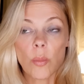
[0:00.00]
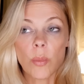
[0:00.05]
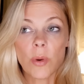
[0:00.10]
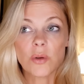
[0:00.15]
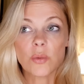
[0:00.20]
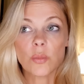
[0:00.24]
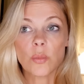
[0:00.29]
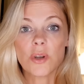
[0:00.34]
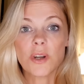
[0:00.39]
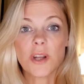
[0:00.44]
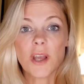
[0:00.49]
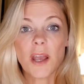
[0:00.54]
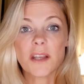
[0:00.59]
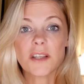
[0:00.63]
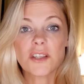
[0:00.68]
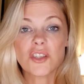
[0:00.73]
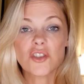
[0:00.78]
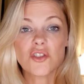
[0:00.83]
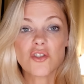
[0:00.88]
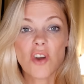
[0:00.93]
But what
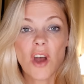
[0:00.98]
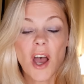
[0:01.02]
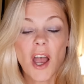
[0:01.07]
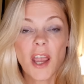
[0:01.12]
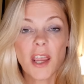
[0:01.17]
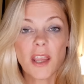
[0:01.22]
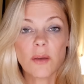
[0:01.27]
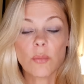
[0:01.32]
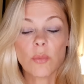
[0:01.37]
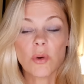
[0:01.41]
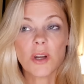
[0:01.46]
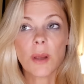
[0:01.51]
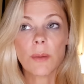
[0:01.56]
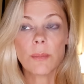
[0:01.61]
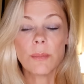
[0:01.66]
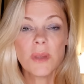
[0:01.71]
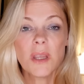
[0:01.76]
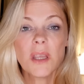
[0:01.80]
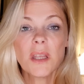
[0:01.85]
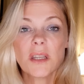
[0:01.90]
I
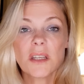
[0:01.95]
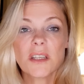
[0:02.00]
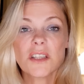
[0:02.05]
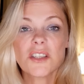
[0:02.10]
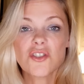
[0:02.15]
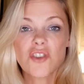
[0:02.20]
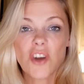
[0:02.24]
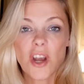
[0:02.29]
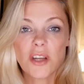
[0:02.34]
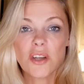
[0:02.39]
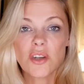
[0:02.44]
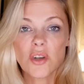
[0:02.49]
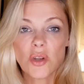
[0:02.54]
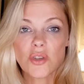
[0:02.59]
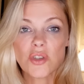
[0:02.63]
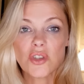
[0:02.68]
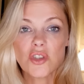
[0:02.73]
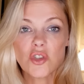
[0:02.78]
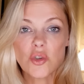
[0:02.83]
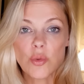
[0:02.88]
mean is try
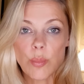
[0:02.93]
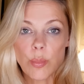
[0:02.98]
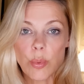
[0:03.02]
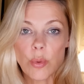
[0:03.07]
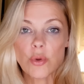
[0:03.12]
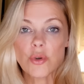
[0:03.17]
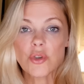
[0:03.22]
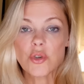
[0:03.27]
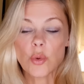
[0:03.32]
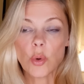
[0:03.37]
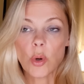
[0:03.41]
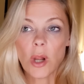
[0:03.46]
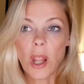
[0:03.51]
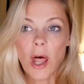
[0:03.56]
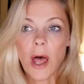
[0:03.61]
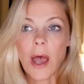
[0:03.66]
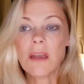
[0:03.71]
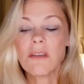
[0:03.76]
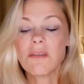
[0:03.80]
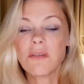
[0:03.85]
not to put your
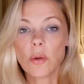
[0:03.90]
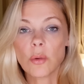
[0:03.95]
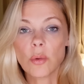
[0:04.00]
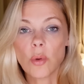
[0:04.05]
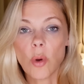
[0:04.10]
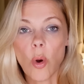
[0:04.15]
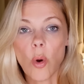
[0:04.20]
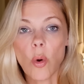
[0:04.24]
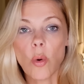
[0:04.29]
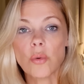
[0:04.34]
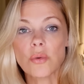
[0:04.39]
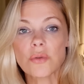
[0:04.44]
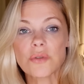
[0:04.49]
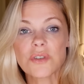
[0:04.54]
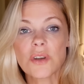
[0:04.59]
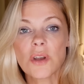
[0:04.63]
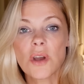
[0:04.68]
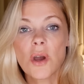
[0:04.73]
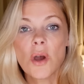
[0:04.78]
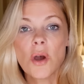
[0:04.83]
life on
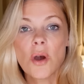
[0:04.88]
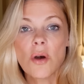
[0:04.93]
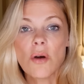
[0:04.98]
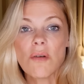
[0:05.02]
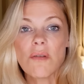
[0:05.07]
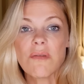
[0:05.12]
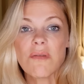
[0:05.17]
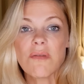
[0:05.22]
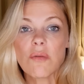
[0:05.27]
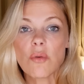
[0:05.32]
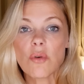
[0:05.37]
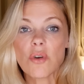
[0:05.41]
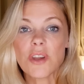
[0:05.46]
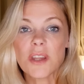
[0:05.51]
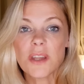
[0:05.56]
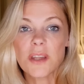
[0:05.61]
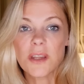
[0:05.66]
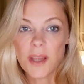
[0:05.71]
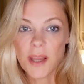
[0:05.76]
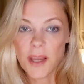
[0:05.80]
hold for
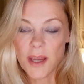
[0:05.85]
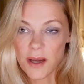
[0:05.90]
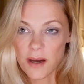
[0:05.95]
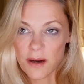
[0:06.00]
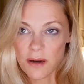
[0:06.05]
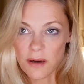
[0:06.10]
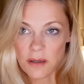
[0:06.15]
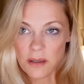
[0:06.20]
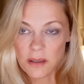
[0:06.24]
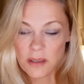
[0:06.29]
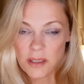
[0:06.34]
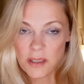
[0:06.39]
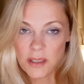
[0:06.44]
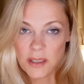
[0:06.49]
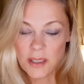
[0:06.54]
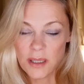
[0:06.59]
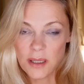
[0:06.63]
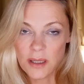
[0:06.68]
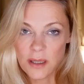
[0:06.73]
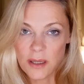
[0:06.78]
years